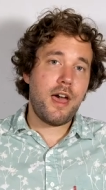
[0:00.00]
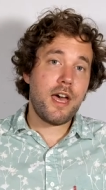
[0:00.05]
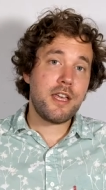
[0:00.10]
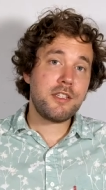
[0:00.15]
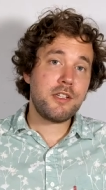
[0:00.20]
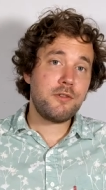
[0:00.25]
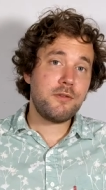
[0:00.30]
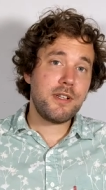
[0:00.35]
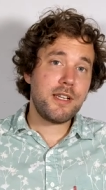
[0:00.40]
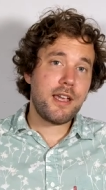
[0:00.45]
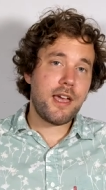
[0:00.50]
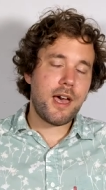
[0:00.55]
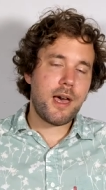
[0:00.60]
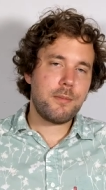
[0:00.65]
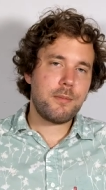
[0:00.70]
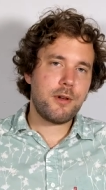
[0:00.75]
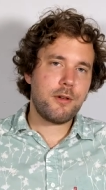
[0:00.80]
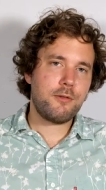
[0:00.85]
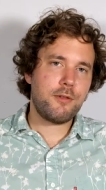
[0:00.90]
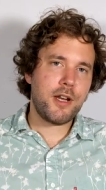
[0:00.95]
As a
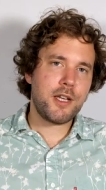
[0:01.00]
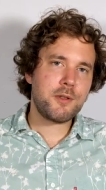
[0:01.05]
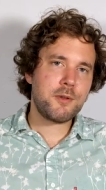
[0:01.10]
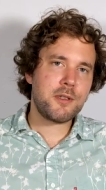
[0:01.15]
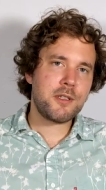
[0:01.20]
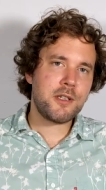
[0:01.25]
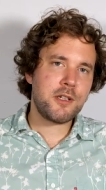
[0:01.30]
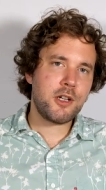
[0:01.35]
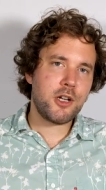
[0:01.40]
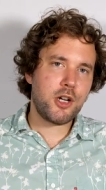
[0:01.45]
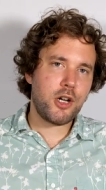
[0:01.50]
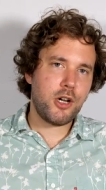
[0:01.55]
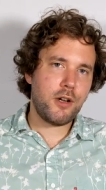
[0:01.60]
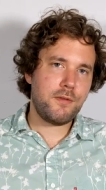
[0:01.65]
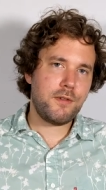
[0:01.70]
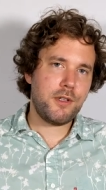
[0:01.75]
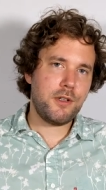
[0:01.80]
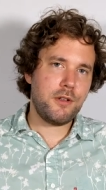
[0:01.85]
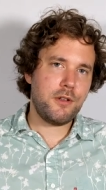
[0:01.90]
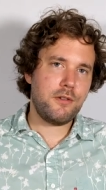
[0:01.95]
recap, France was under
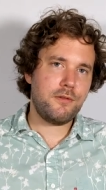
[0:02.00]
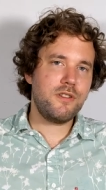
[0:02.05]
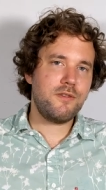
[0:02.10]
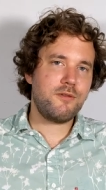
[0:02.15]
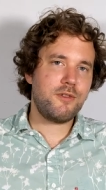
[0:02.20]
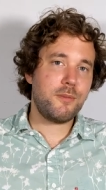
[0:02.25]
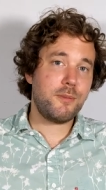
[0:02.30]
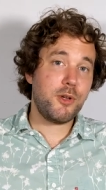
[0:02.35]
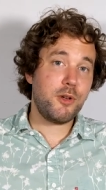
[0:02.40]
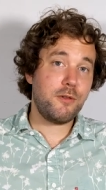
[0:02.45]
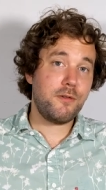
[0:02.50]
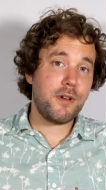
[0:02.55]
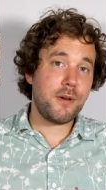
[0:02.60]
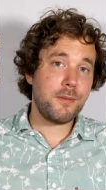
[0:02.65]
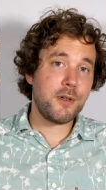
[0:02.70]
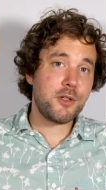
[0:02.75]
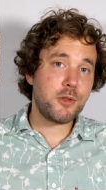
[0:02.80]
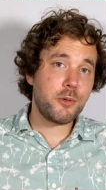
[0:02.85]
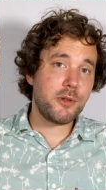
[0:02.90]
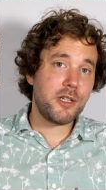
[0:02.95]
curfew from
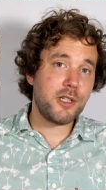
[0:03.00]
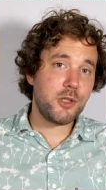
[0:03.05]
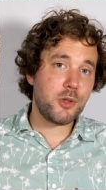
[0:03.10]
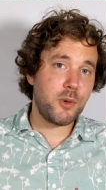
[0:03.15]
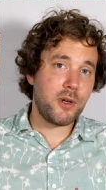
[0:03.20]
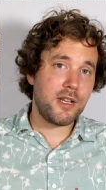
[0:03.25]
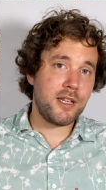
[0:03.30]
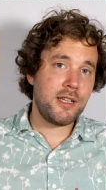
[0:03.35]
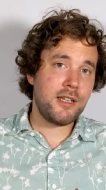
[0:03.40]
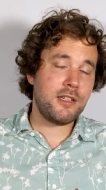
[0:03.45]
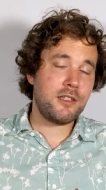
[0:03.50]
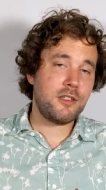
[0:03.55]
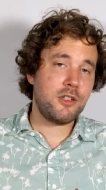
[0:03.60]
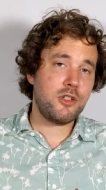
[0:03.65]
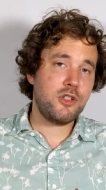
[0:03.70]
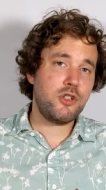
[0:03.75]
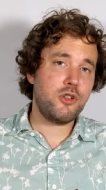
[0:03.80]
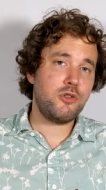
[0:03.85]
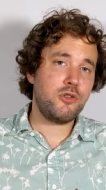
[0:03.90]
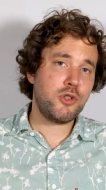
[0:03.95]
November 2020 to
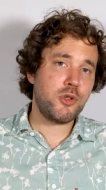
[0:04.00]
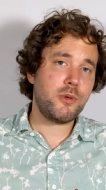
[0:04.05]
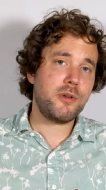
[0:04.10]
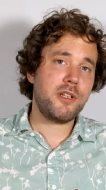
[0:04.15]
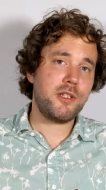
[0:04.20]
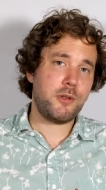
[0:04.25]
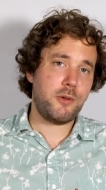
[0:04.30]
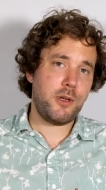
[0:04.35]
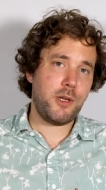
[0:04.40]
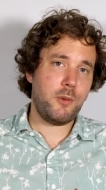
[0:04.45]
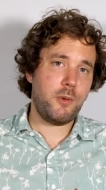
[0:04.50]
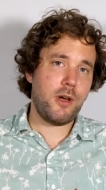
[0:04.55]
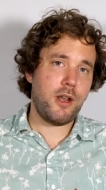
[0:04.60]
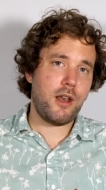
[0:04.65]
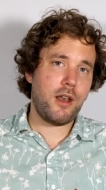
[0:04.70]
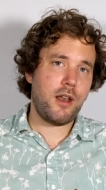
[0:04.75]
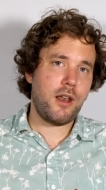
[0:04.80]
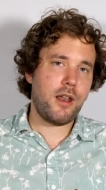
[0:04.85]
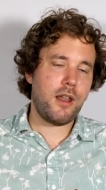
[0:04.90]
June 2021.